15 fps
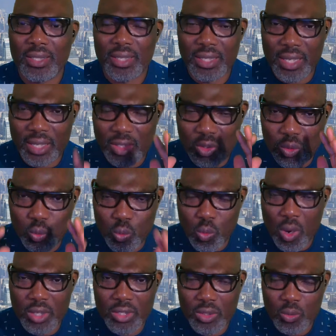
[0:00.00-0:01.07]
This
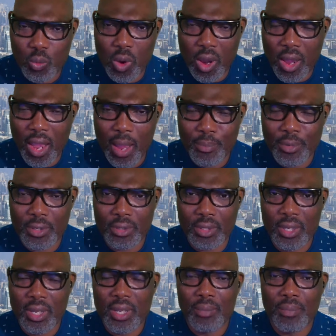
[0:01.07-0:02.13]
was what happened
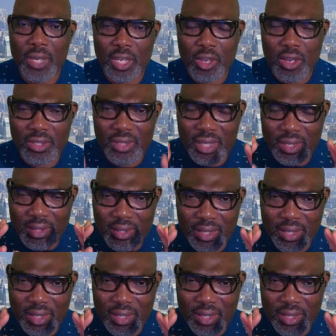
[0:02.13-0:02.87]
because the,